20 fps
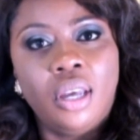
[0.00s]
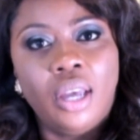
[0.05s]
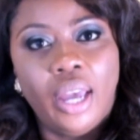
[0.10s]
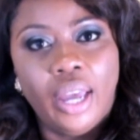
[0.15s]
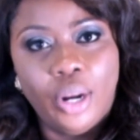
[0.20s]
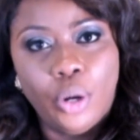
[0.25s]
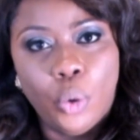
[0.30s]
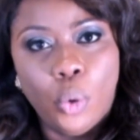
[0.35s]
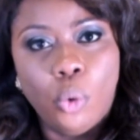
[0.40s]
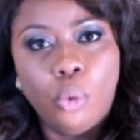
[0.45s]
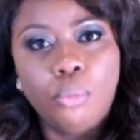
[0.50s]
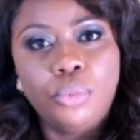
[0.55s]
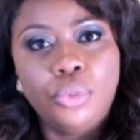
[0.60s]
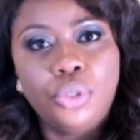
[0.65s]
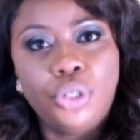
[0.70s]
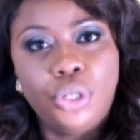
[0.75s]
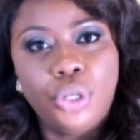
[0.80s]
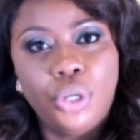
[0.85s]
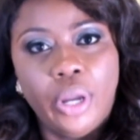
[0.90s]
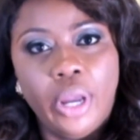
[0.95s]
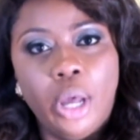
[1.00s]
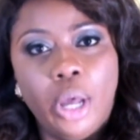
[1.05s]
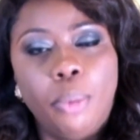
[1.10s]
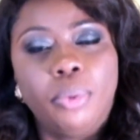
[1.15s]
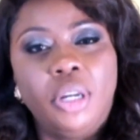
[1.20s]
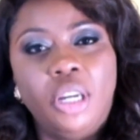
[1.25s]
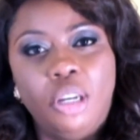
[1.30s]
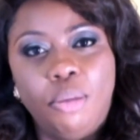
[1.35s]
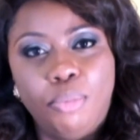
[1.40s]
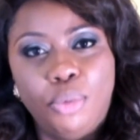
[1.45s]
at home to help
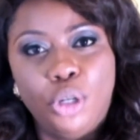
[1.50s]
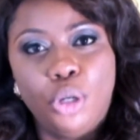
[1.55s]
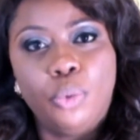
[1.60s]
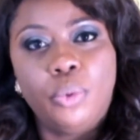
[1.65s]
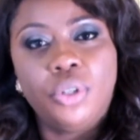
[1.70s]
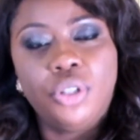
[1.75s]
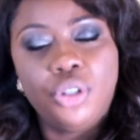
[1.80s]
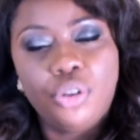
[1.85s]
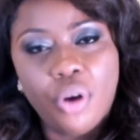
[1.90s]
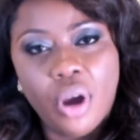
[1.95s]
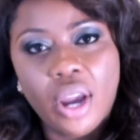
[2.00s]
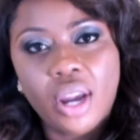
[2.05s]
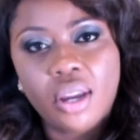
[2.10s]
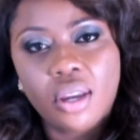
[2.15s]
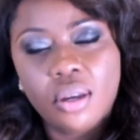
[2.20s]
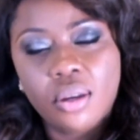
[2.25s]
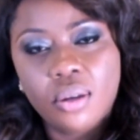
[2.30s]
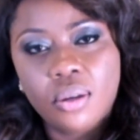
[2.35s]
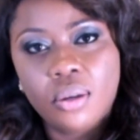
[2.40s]
keep you on track?